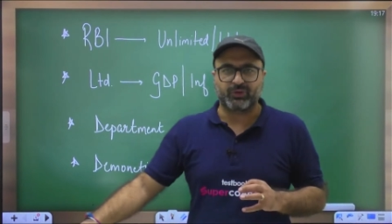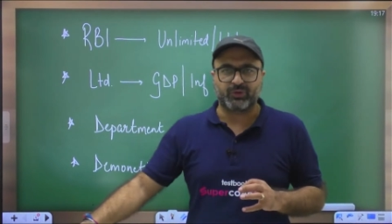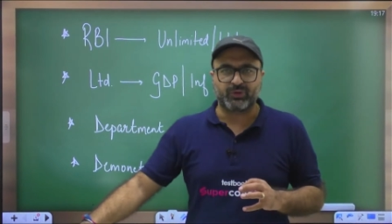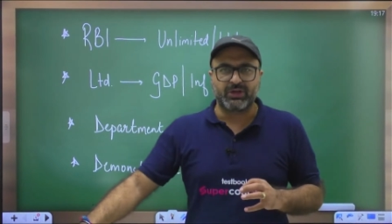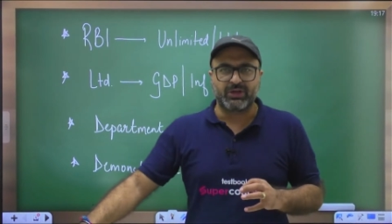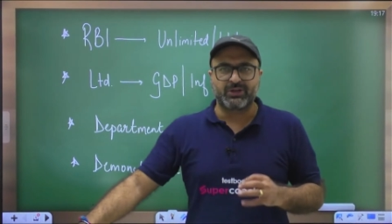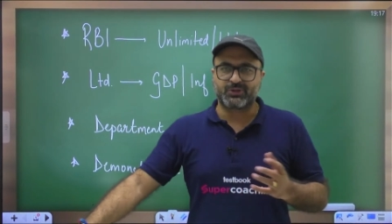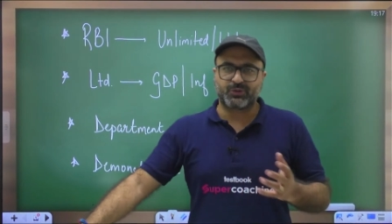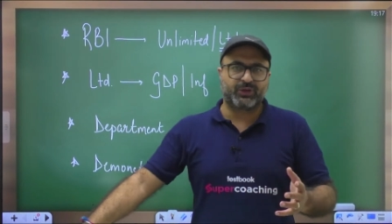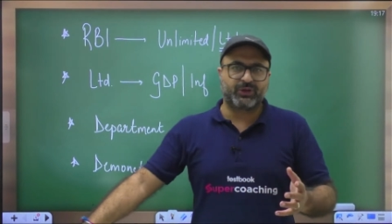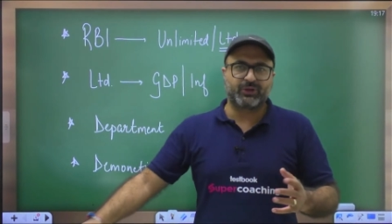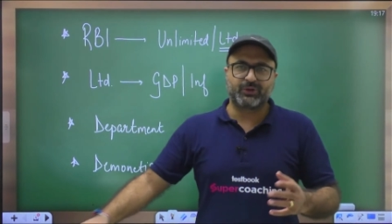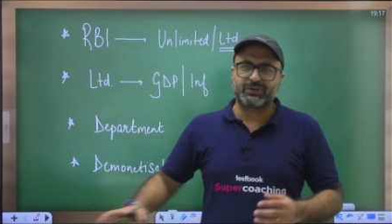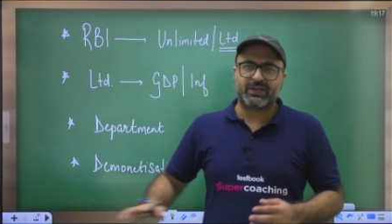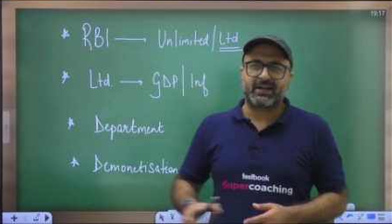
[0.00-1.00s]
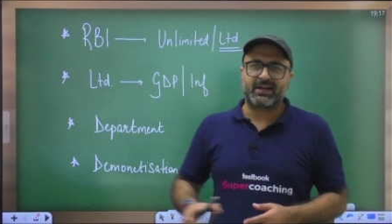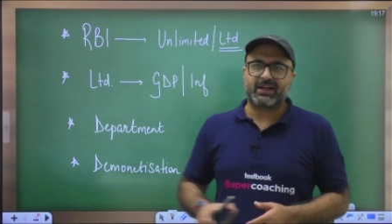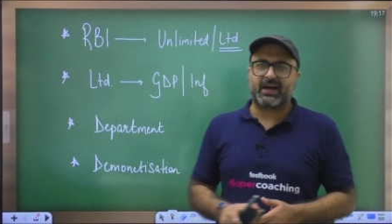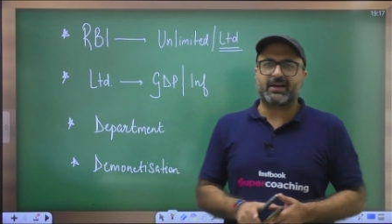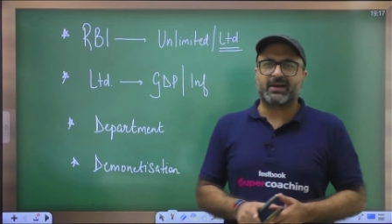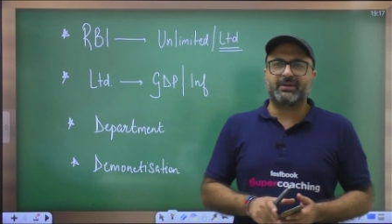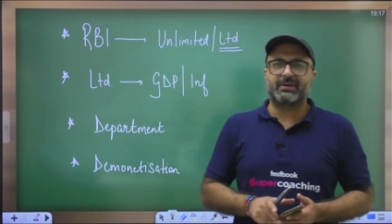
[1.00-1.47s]
So we know that
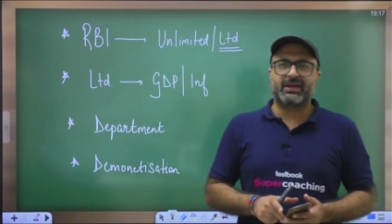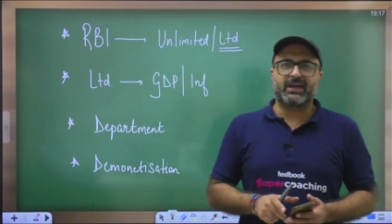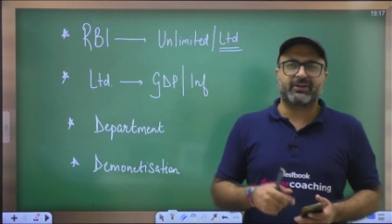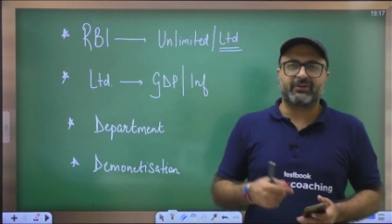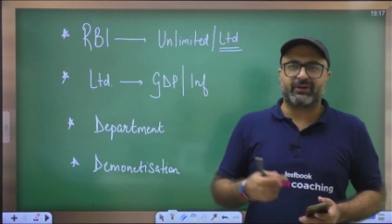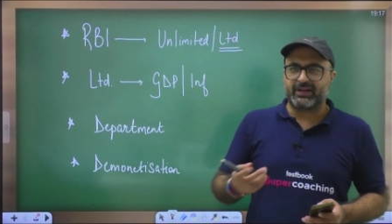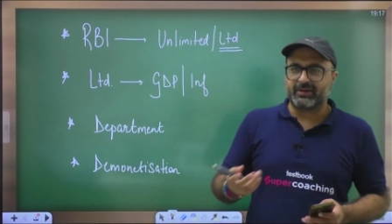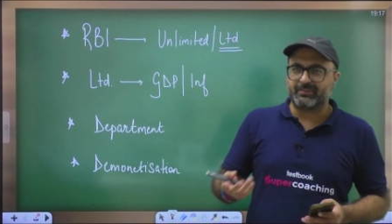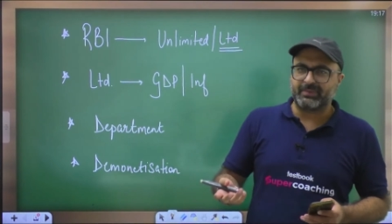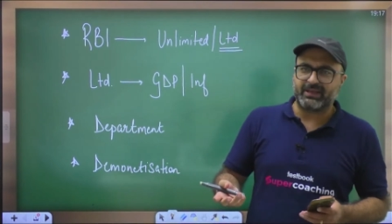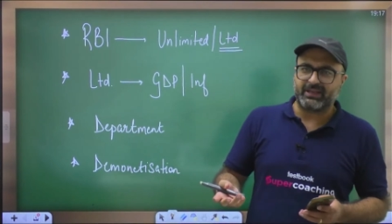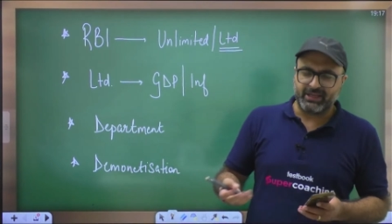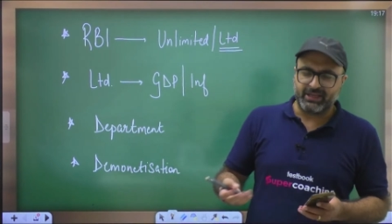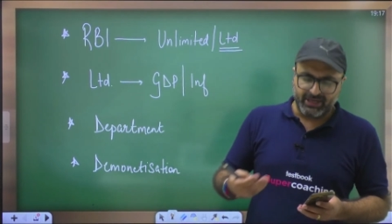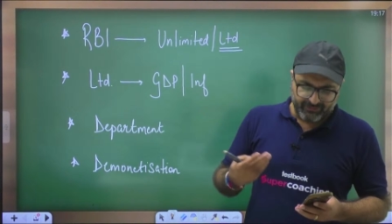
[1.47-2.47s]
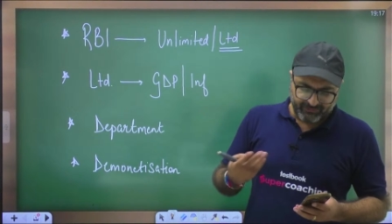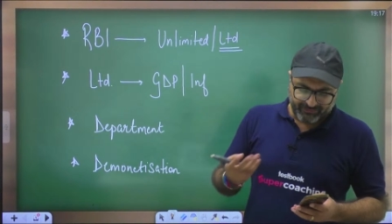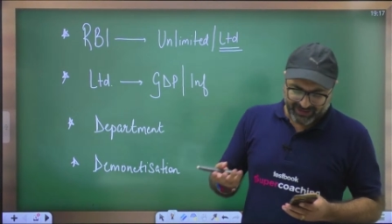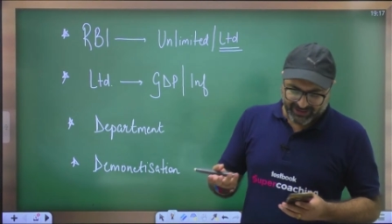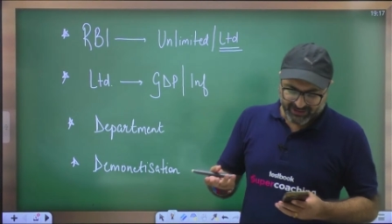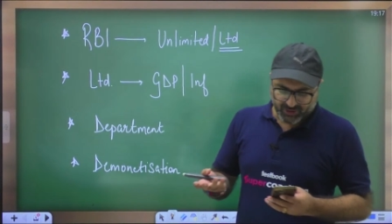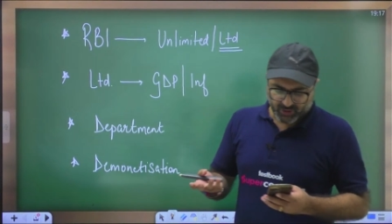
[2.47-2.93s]
RBI Grade B phase
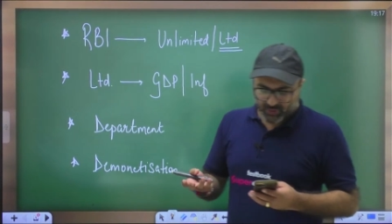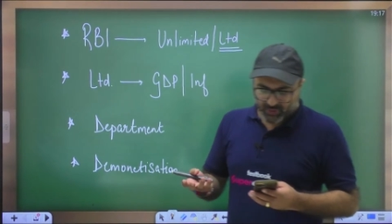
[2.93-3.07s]
2 has